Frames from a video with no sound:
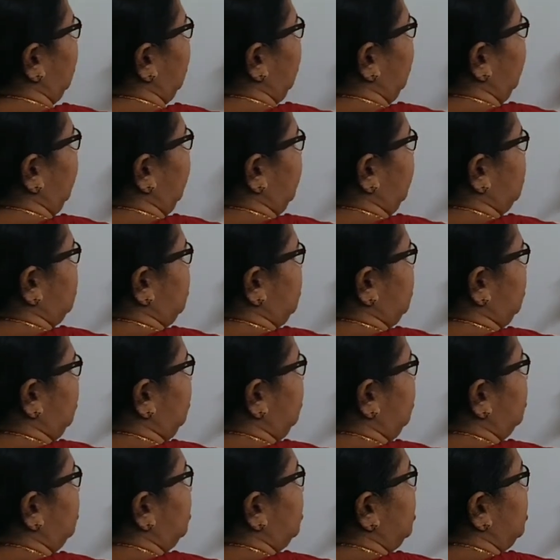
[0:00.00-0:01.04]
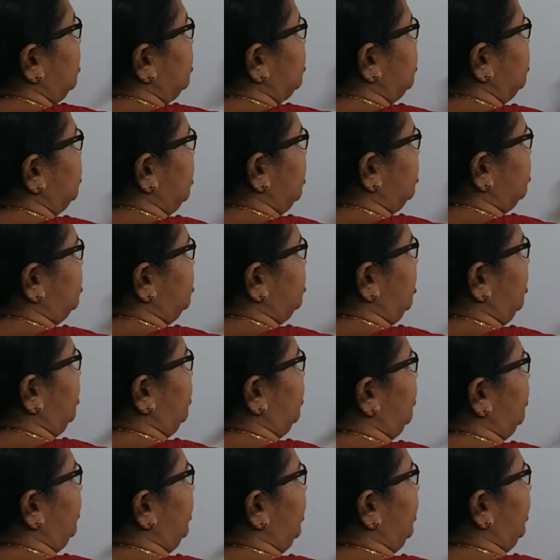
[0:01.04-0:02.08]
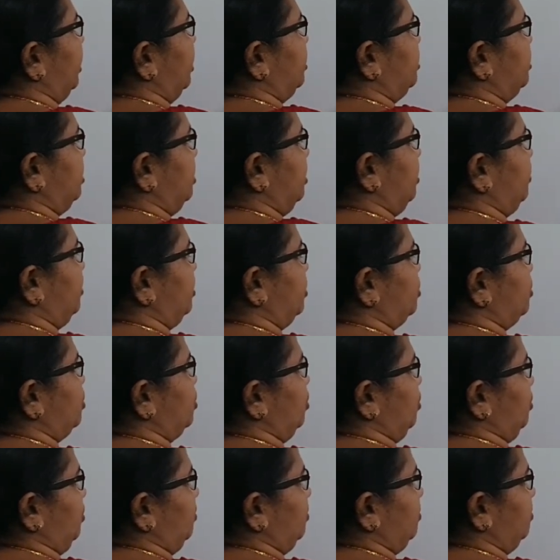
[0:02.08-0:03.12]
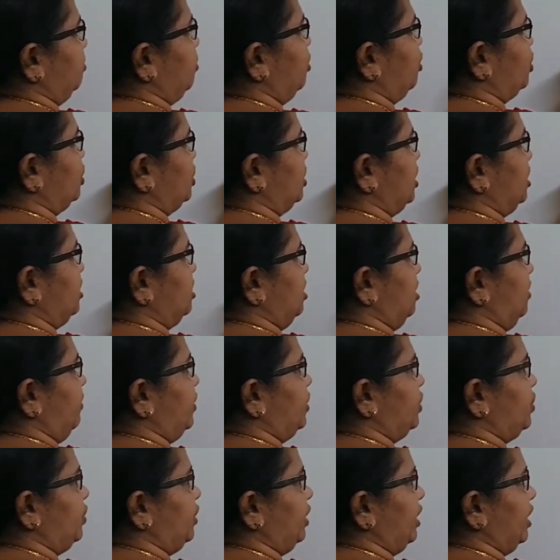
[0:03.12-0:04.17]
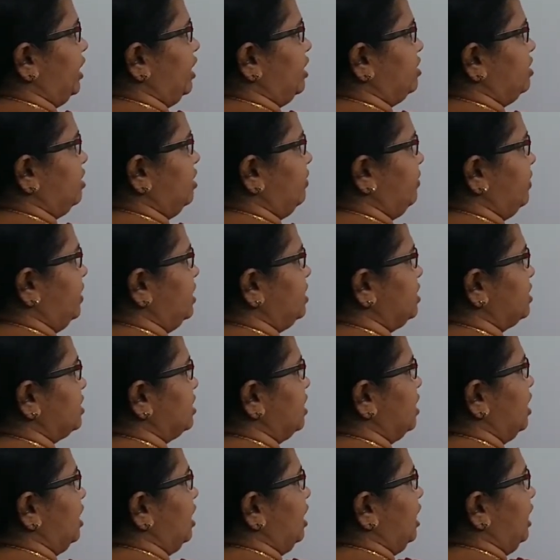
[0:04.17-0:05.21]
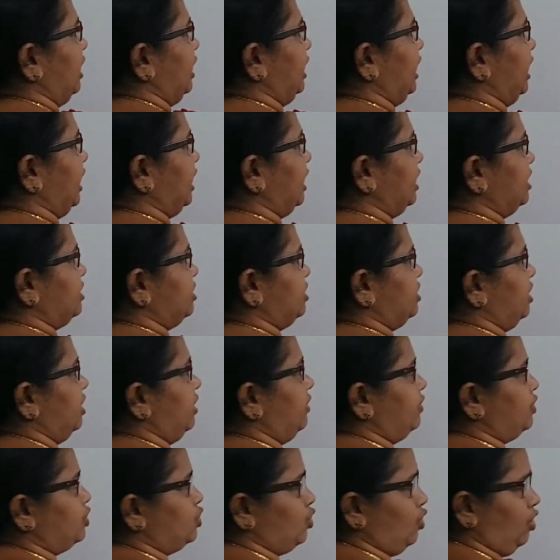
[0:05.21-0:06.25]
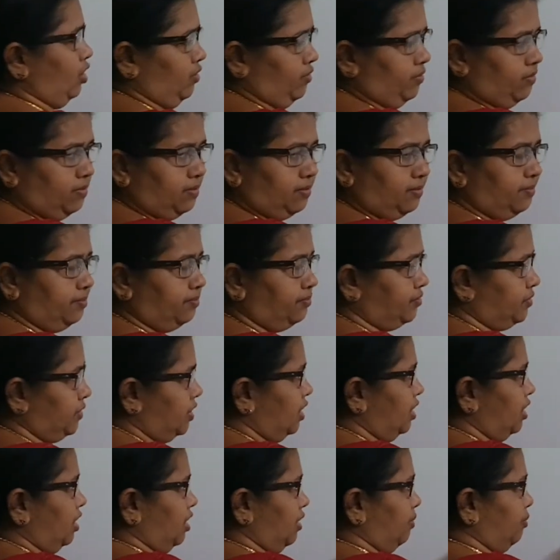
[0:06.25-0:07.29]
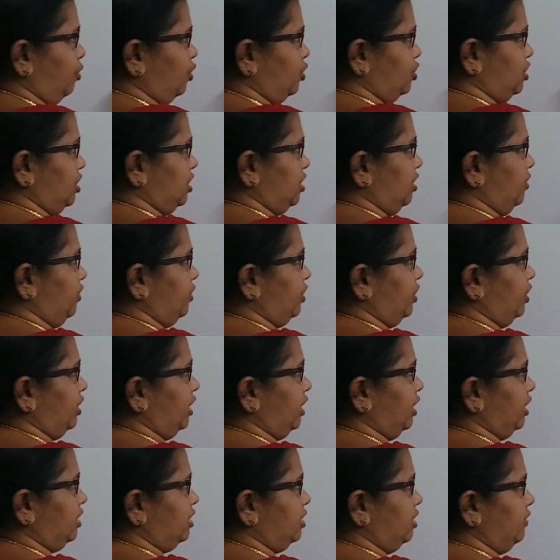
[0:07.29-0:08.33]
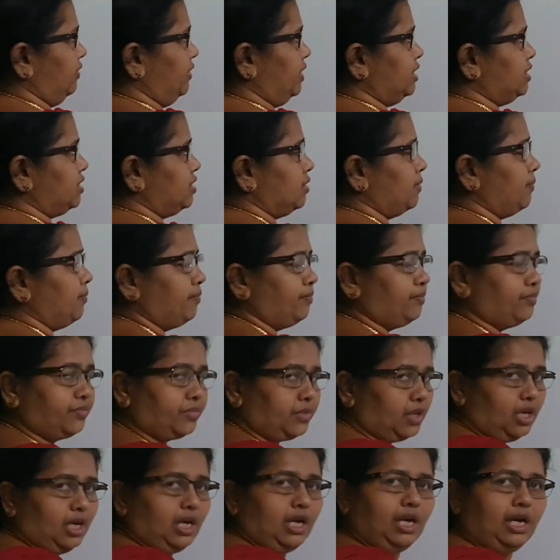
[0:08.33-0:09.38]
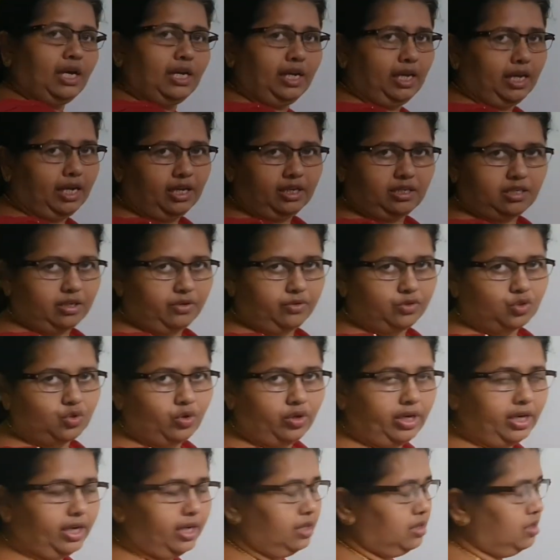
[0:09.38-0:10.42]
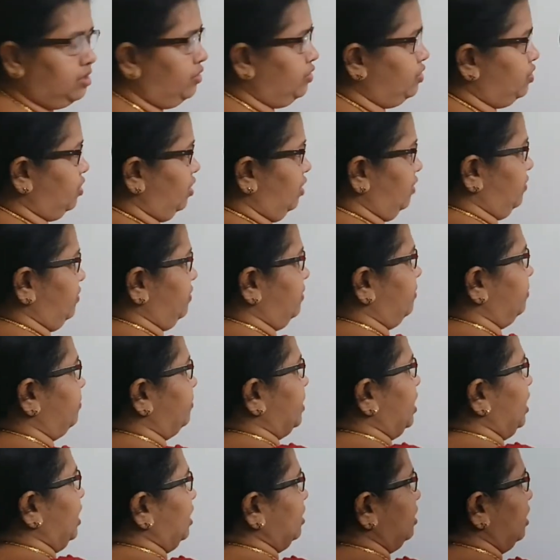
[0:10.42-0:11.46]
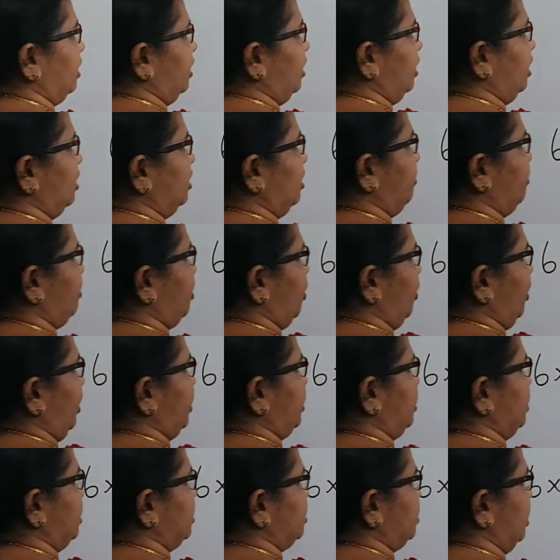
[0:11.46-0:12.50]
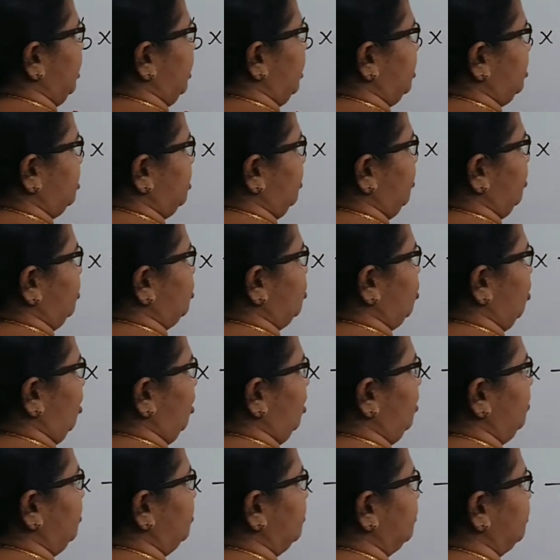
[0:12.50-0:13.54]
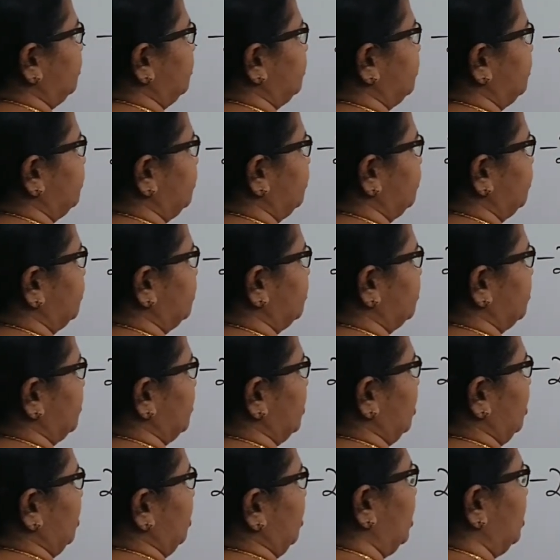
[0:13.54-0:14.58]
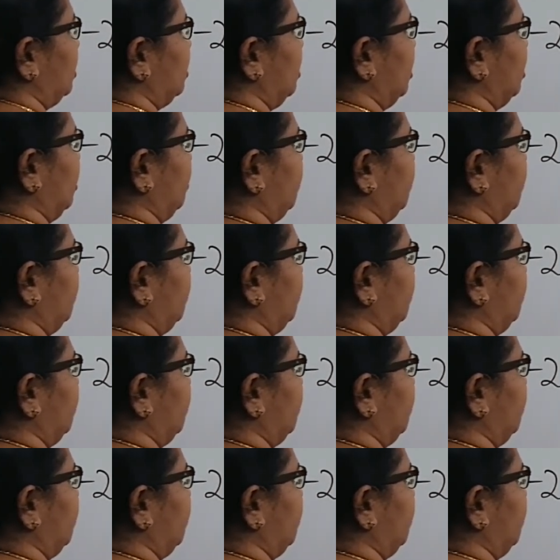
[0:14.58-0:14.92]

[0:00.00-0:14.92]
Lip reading: next, 6 into negative 2. Positive into negative is negative 12. Positive into negative is negative, so negative 12. Then the product is negative 12. That